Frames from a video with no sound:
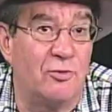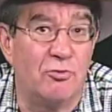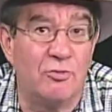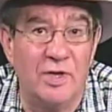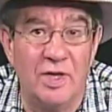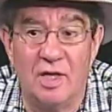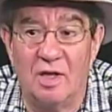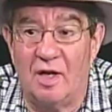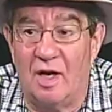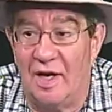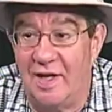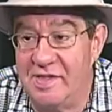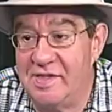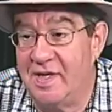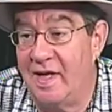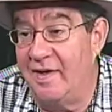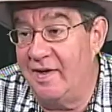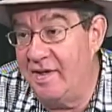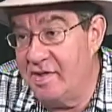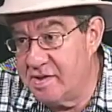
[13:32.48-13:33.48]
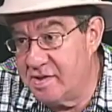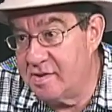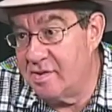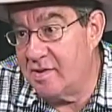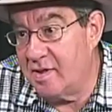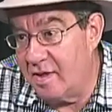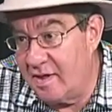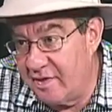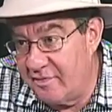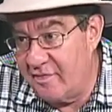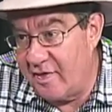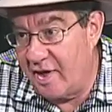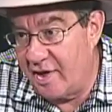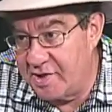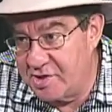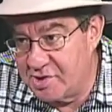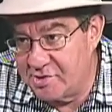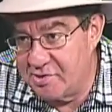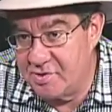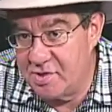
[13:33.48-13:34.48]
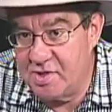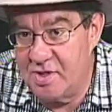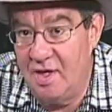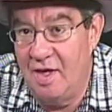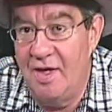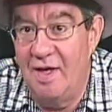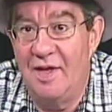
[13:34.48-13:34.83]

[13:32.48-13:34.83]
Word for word: realized, and his advisors,